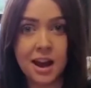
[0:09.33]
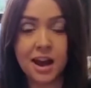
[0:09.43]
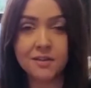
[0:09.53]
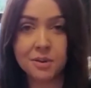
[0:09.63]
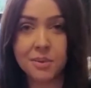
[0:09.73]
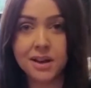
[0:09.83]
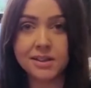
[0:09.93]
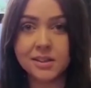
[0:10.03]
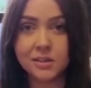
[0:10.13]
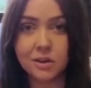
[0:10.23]
I've had mine
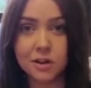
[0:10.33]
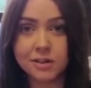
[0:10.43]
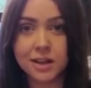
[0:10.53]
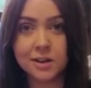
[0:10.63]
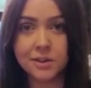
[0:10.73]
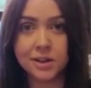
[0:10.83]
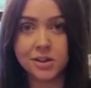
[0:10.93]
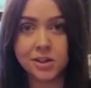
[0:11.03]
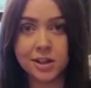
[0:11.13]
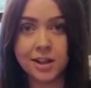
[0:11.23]
since lockdown
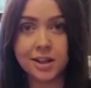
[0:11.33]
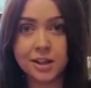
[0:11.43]
last year and